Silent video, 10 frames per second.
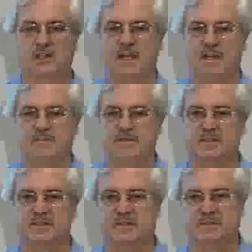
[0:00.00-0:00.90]
have
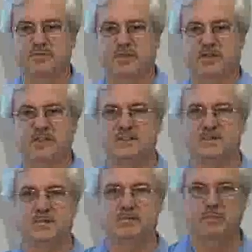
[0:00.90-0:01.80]
a variance
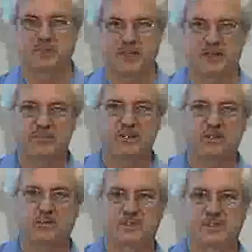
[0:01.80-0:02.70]
put out there,